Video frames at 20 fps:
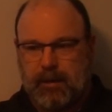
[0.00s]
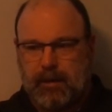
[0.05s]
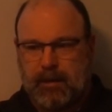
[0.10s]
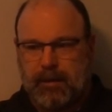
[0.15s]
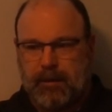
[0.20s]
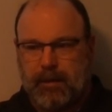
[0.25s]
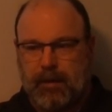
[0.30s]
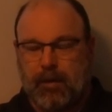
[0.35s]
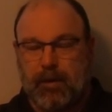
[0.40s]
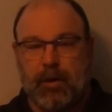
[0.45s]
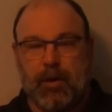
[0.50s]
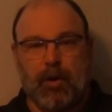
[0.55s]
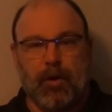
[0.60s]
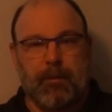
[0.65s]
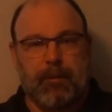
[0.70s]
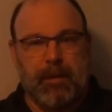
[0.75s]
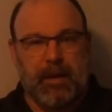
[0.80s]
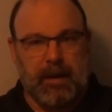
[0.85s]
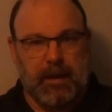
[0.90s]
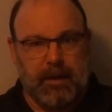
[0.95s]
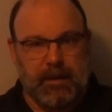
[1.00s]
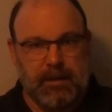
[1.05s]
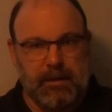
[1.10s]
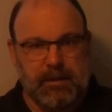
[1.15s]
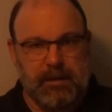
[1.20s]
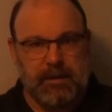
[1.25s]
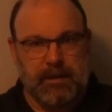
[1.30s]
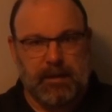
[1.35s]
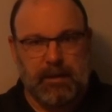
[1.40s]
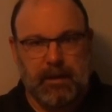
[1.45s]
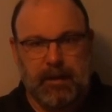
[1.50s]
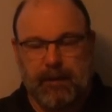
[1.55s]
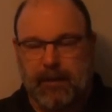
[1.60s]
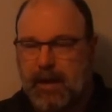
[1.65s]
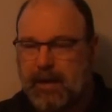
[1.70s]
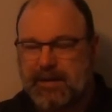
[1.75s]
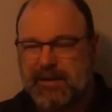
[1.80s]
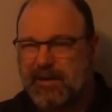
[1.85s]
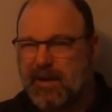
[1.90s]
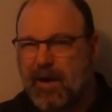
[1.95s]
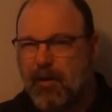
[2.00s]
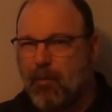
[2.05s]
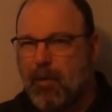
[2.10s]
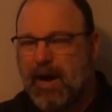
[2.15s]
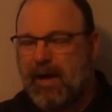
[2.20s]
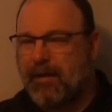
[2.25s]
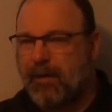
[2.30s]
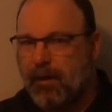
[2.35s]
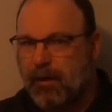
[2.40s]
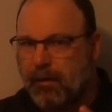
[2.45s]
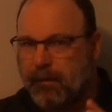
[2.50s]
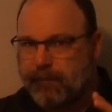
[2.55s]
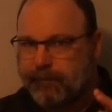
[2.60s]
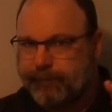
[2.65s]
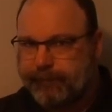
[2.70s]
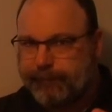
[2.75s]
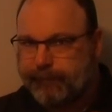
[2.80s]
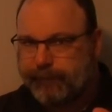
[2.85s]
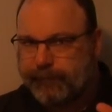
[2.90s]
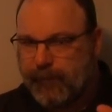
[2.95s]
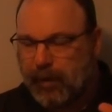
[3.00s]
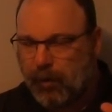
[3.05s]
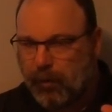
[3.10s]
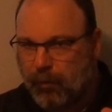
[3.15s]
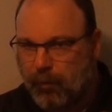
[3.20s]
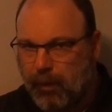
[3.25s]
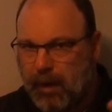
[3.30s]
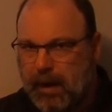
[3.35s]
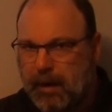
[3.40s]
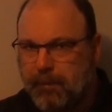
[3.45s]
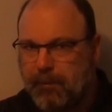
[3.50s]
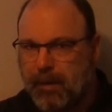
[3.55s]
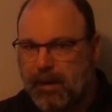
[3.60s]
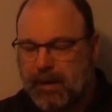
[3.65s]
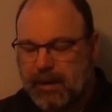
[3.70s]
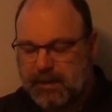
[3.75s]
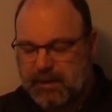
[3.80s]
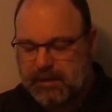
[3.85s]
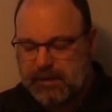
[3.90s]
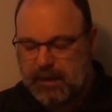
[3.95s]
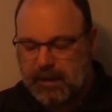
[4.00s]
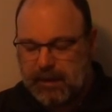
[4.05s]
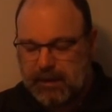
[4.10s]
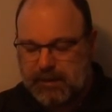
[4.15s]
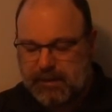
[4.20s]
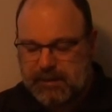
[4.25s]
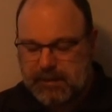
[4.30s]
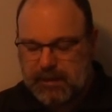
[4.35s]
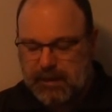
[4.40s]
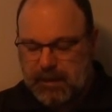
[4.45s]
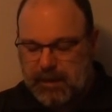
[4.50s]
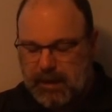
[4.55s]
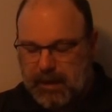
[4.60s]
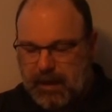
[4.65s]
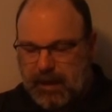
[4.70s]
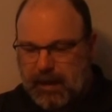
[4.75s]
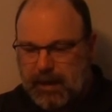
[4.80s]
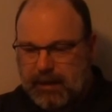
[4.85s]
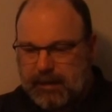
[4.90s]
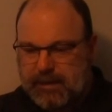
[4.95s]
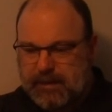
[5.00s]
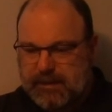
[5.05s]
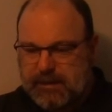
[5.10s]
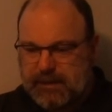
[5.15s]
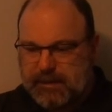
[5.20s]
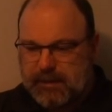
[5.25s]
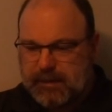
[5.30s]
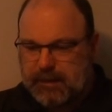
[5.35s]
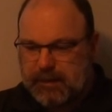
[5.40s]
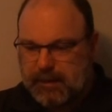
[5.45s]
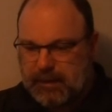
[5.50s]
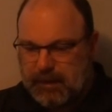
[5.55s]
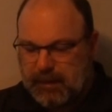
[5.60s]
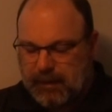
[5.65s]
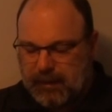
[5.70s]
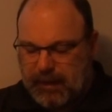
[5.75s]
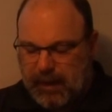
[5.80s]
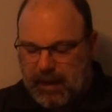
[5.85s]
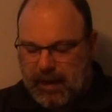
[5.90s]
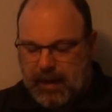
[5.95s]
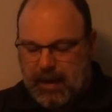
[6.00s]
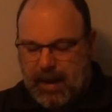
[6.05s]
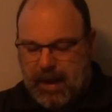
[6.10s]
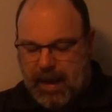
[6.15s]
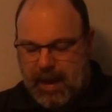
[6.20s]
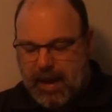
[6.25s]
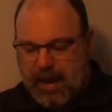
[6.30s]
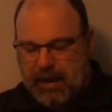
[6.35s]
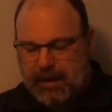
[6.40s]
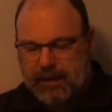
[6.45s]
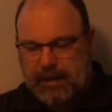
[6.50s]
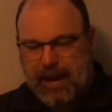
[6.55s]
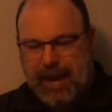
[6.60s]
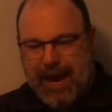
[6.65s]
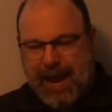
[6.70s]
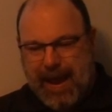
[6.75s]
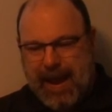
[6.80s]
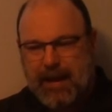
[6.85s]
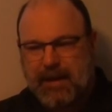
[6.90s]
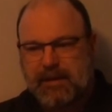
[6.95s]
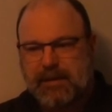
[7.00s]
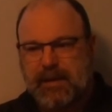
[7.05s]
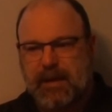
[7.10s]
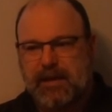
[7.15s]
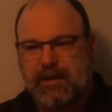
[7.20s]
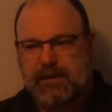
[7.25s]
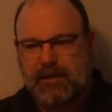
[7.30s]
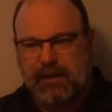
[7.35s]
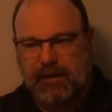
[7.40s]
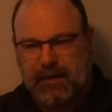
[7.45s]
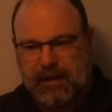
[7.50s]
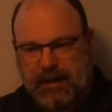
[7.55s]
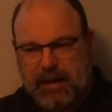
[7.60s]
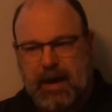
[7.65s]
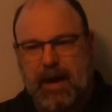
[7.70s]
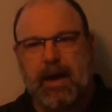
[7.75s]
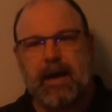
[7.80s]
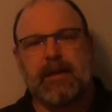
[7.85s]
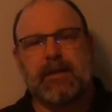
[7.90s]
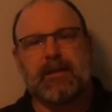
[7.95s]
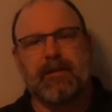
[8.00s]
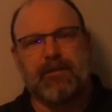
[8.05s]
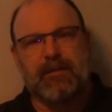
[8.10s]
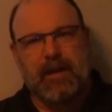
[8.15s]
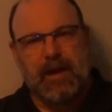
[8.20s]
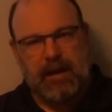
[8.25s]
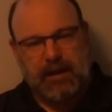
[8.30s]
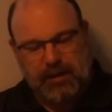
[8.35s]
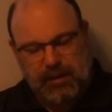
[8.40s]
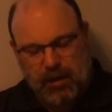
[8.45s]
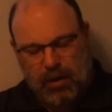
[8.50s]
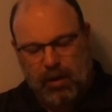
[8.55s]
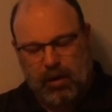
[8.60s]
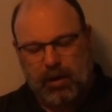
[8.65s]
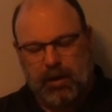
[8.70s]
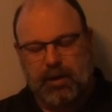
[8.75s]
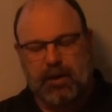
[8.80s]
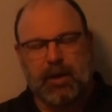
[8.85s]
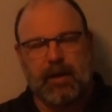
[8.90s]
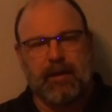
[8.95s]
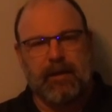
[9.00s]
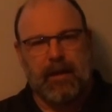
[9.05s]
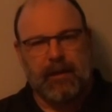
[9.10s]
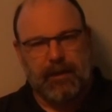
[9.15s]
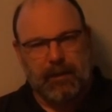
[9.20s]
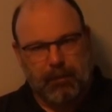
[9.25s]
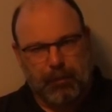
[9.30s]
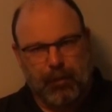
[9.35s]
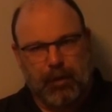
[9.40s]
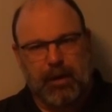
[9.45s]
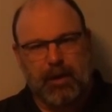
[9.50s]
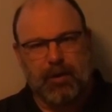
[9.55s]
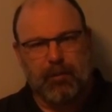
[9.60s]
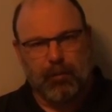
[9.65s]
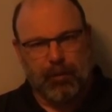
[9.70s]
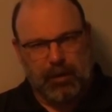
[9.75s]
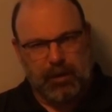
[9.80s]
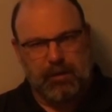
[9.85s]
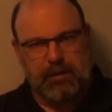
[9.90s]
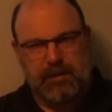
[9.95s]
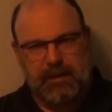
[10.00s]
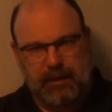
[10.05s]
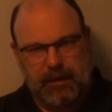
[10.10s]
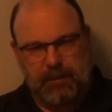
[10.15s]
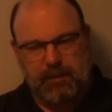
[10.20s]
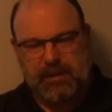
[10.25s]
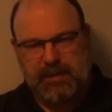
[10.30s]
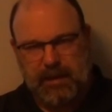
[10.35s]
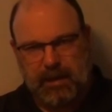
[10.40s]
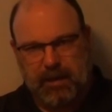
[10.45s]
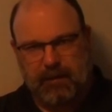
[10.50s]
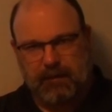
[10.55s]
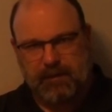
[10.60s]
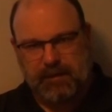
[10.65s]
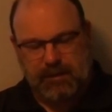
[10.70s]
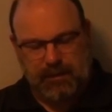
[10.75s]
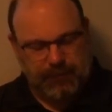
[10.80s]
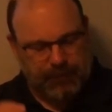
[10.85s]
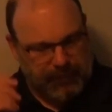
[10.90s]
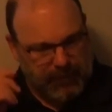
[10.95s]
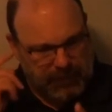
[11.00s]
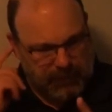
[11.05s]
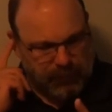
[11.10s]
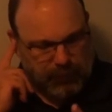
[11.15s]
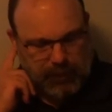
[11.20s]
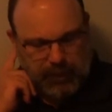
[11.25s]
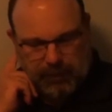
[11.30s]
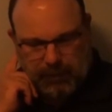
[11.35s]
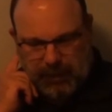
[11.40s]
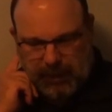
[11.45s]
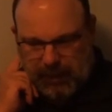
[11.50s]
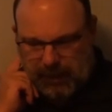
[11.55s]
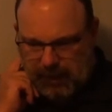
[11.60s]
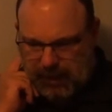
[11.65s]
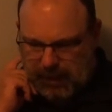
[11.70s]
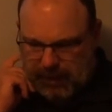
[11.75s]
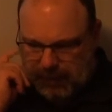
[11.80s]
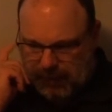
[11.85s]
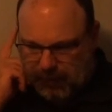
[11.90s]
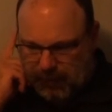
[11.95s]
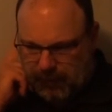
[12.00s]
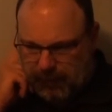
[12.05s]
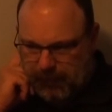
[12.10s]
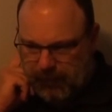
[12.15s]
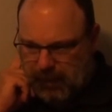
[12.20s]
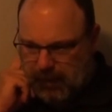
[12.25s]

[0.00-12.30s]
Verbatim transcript: They're Europeans, and that's not why they're they're great, but it's it's it's they had access to the kinds of technology that the British were using themselves, is what I'm getting at here.